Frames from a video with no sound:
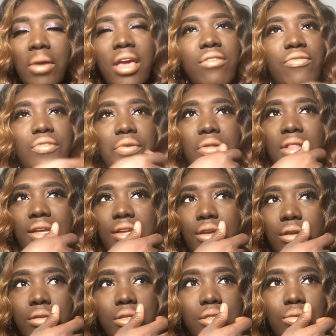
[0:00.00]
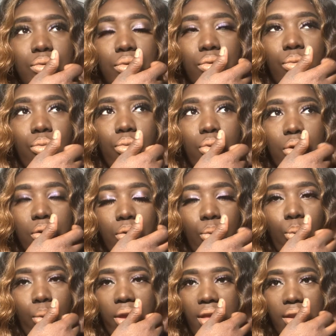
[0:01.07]
feel like you're just on a
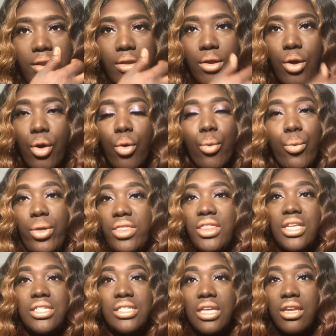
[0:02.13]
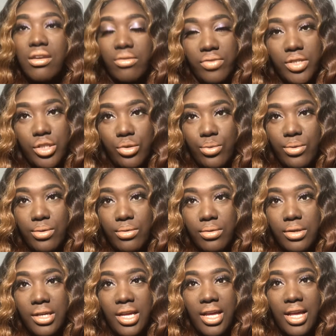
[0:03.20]
whirlwind with this individual
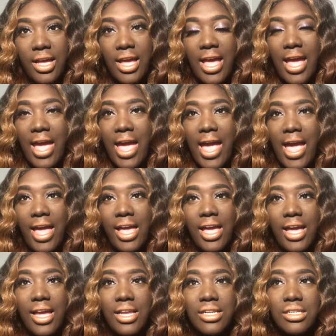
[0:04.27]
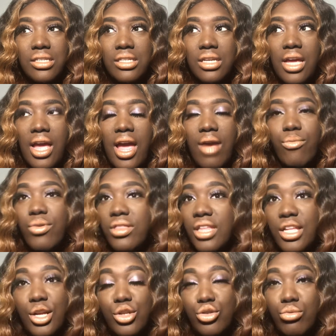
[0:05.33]
and everything
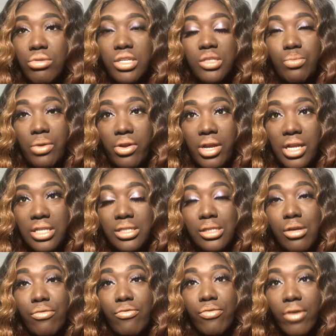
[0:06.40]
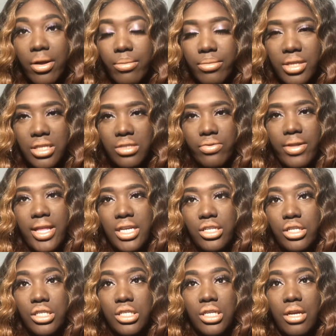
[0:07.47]
that you experienced from this
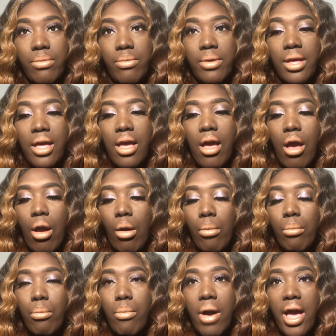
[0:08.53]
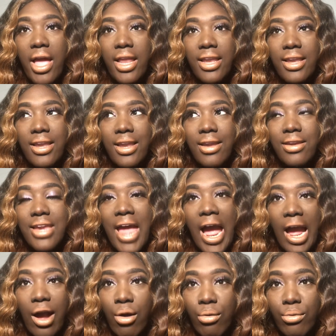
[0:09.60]
relationship. But
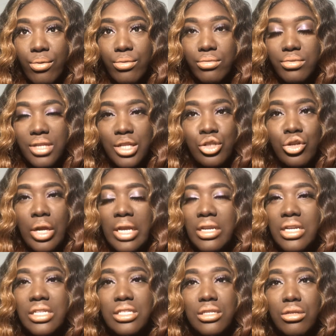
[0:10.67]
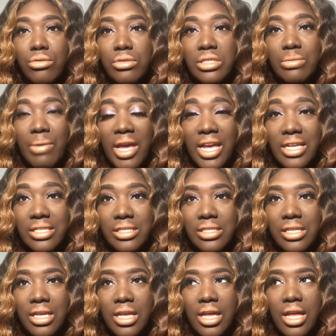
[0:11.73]
now that you're in this new space,
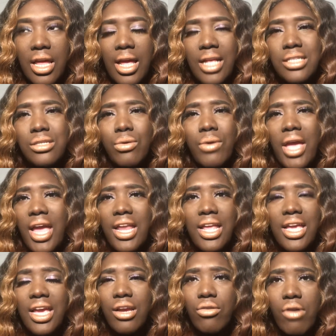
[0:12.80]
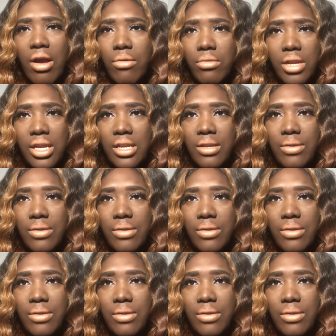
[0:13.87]
it's okay to get grounded.